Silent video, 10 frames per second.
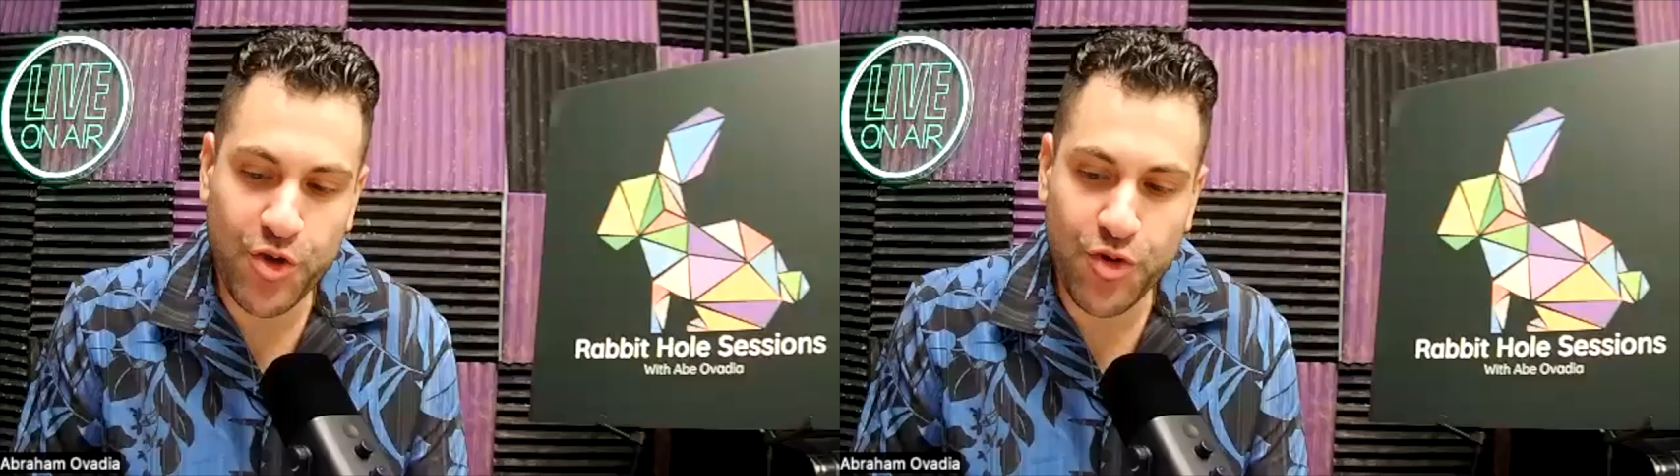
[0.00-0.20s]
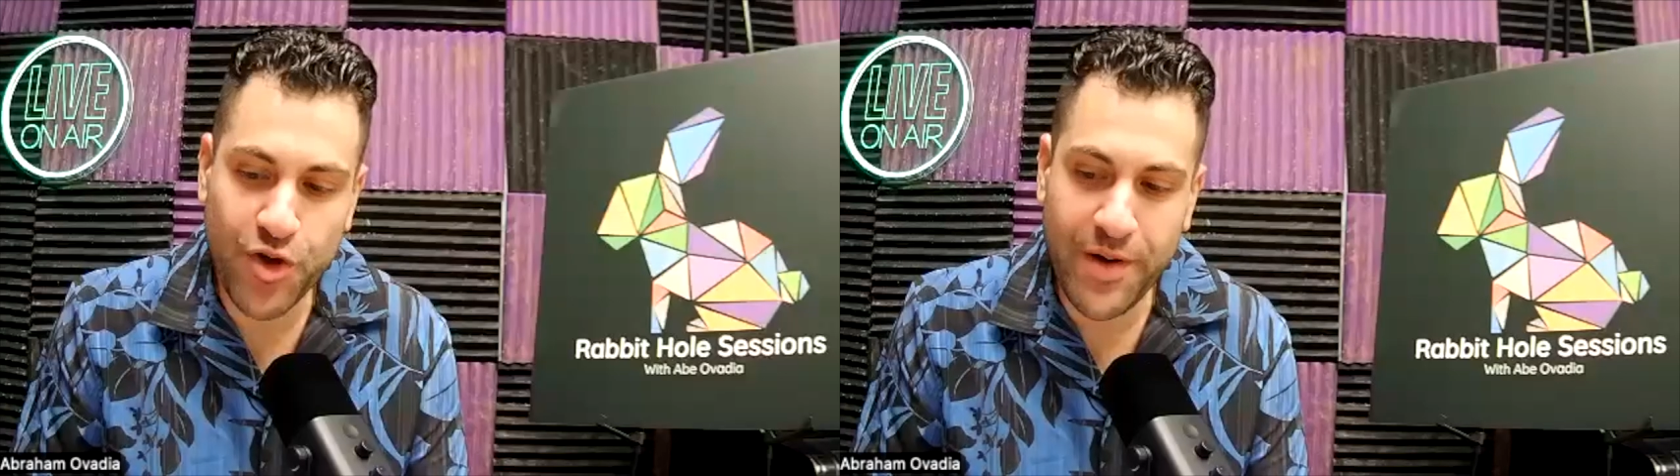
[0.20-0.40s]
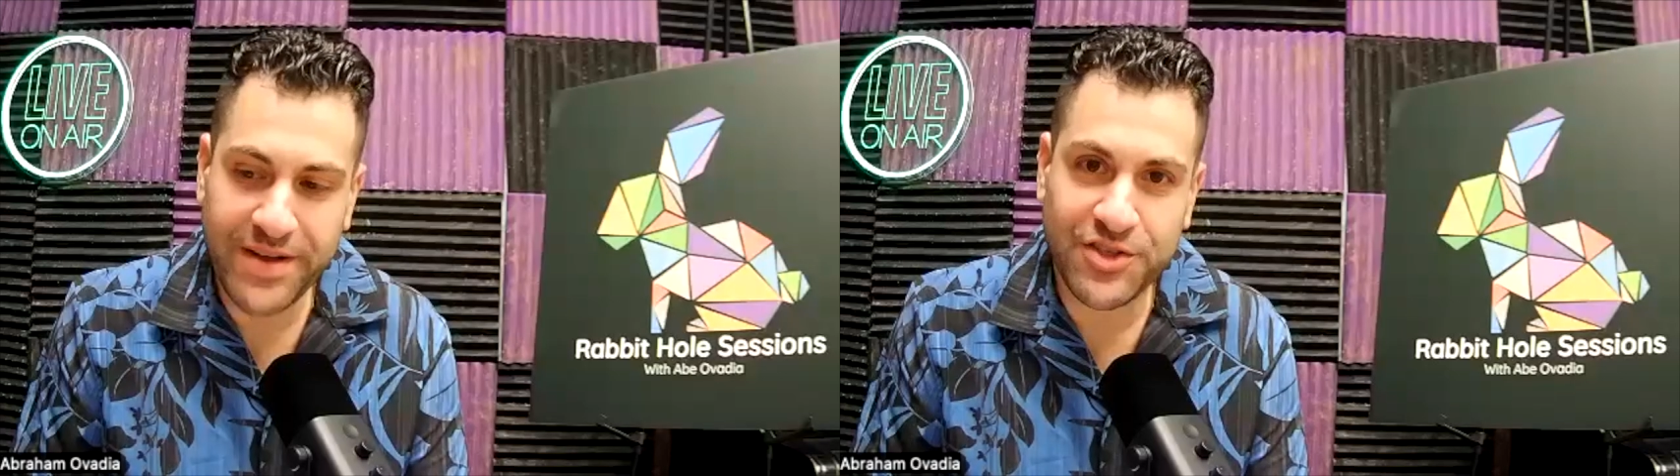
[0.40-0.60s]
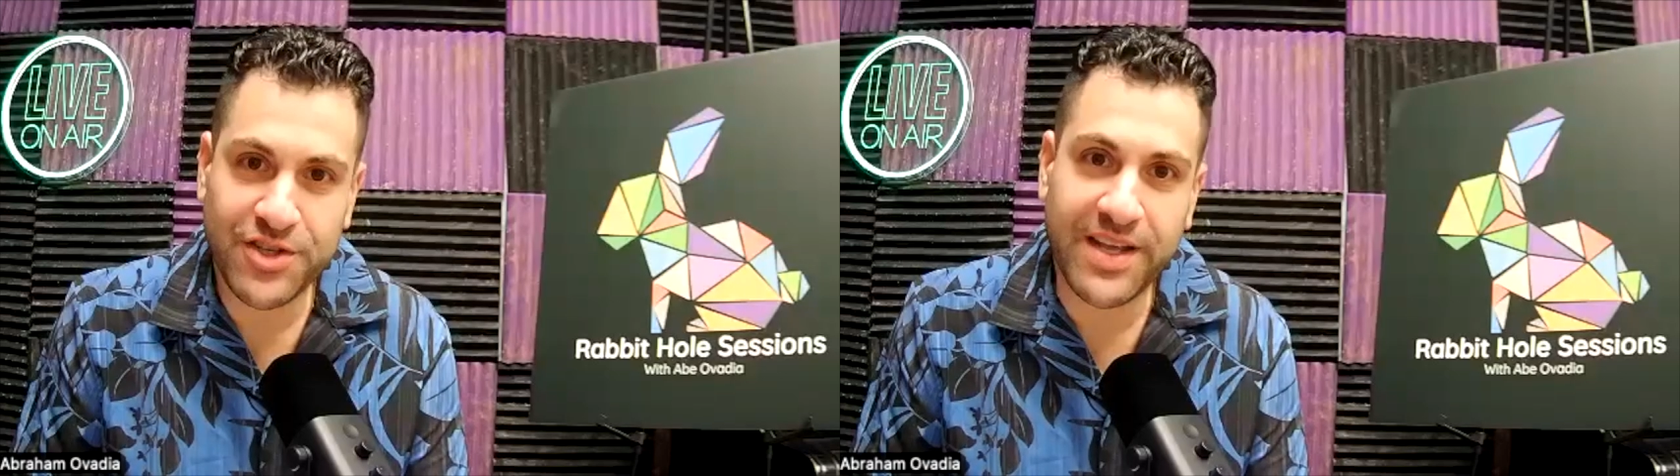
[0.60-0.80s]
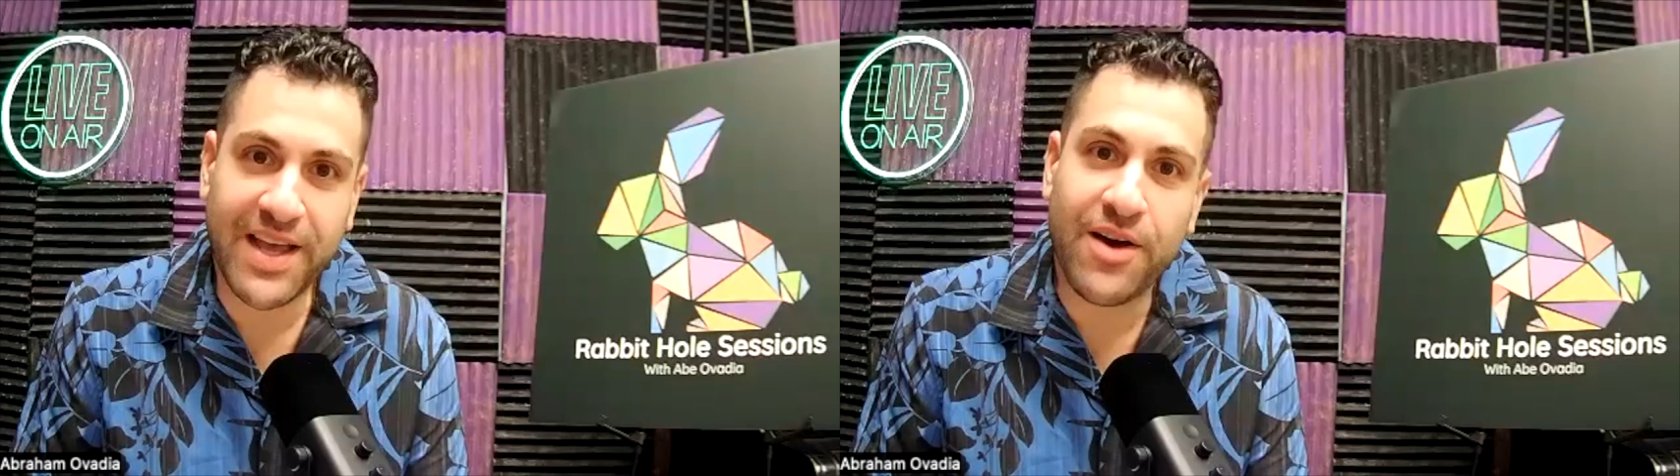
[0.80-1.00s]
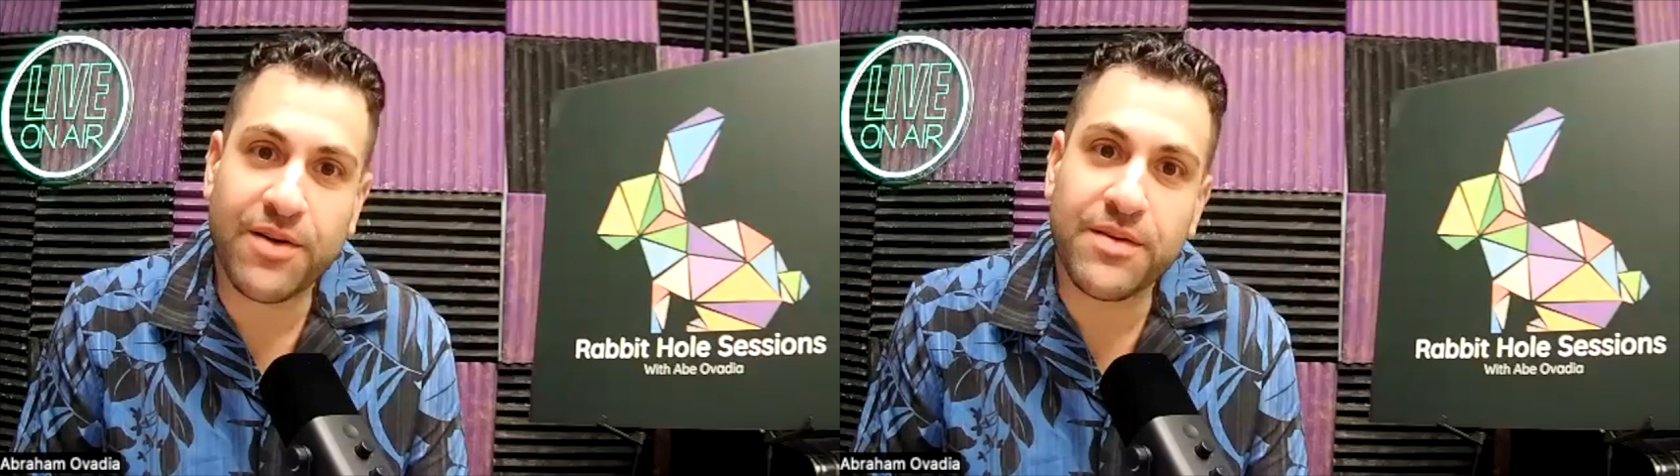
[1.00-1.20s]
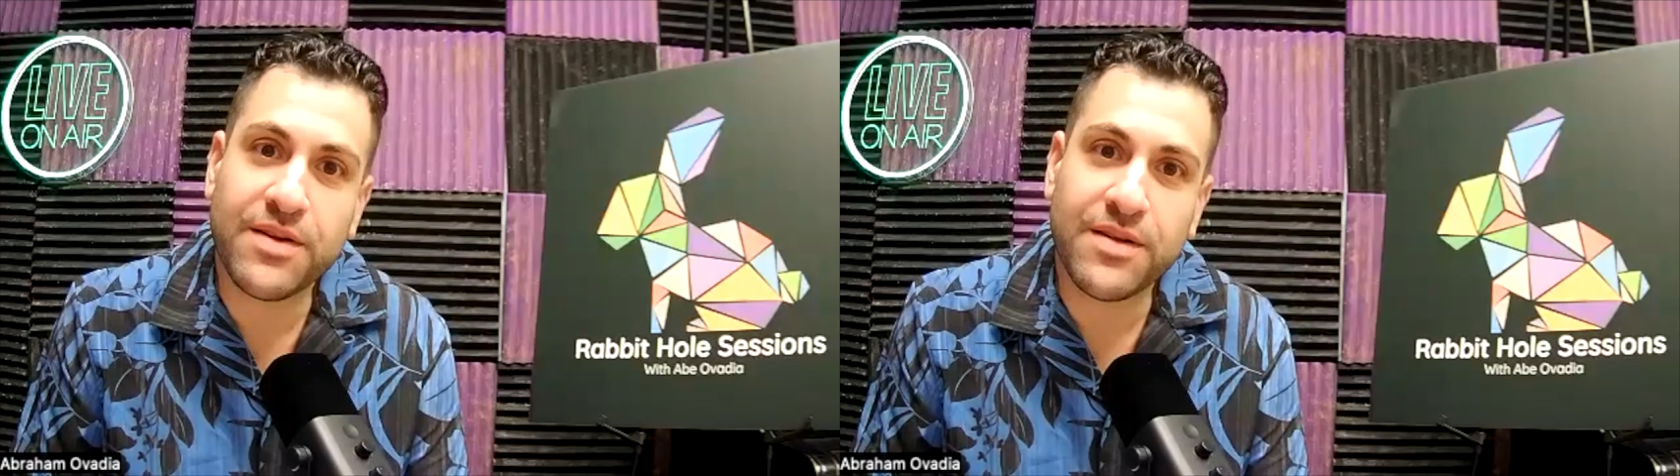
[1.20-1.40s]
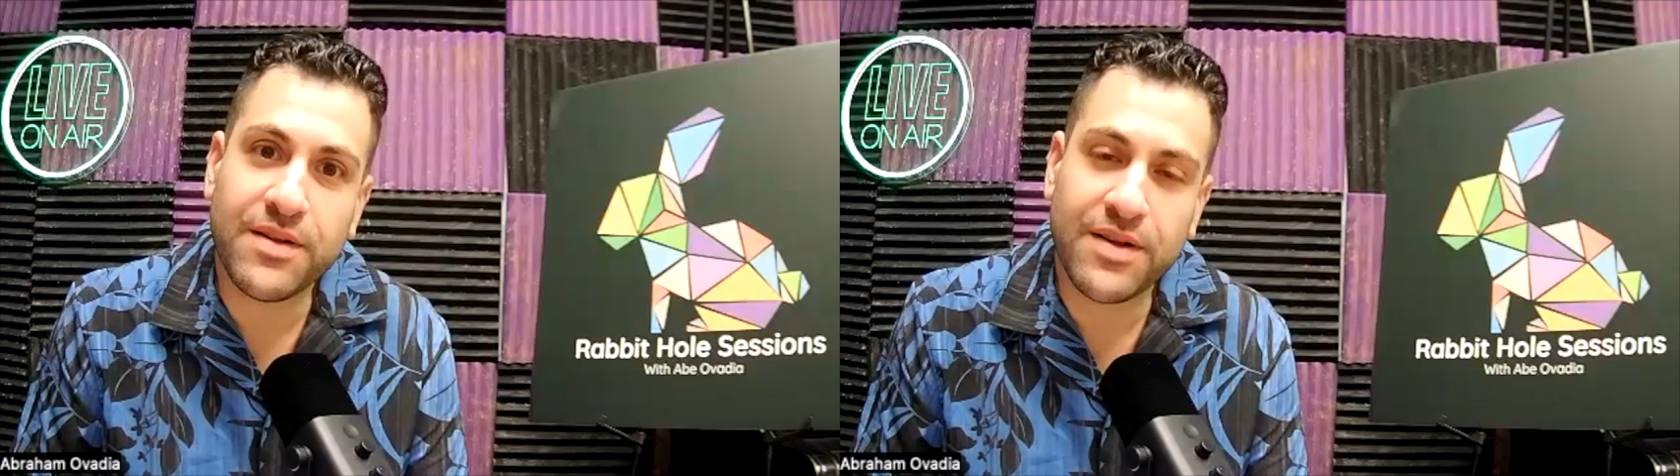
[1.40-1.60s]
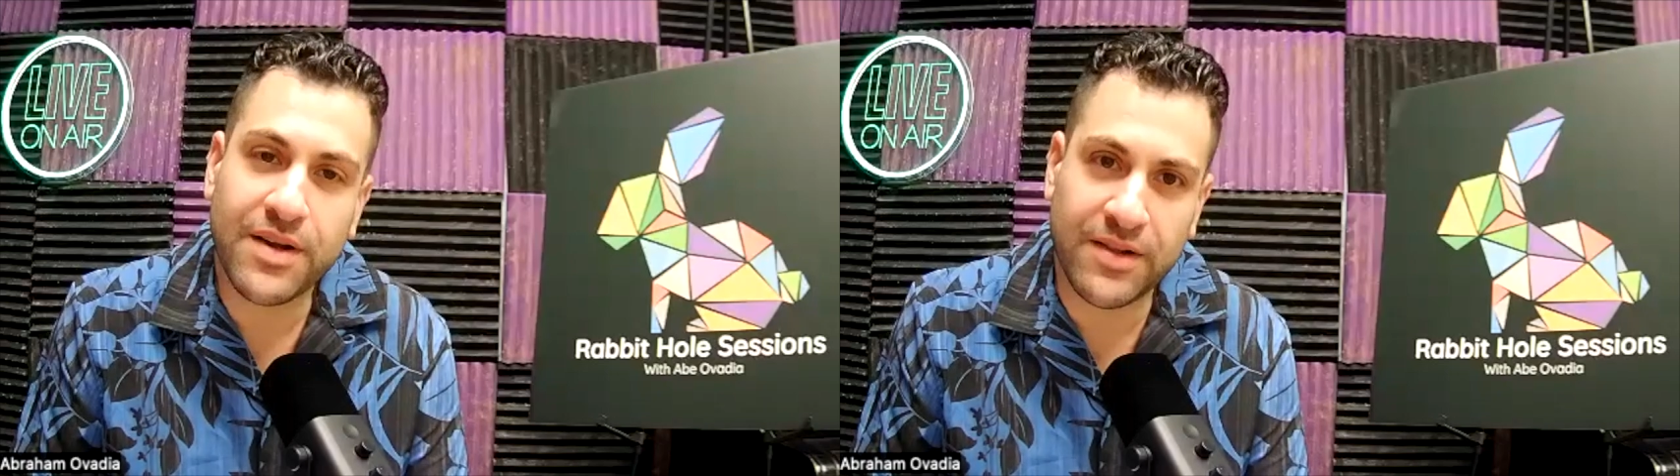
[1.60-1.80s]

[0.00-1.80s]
going to check out a